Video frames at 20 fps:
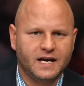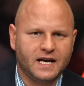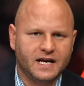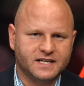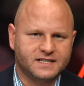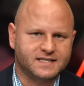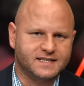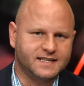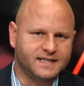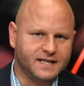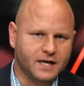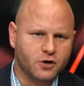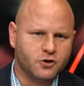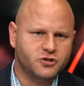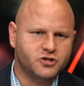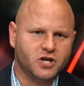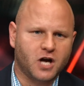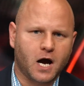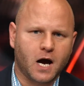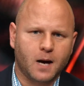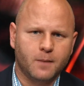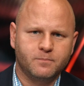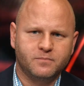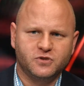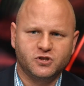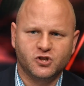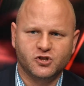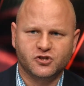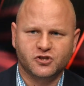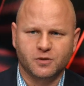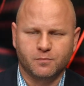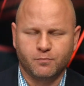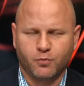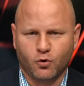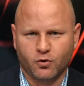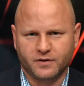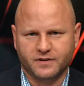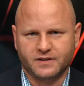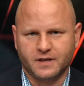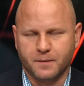It's their job to
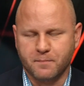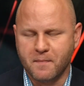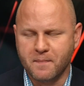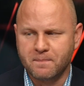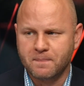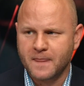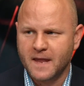support them.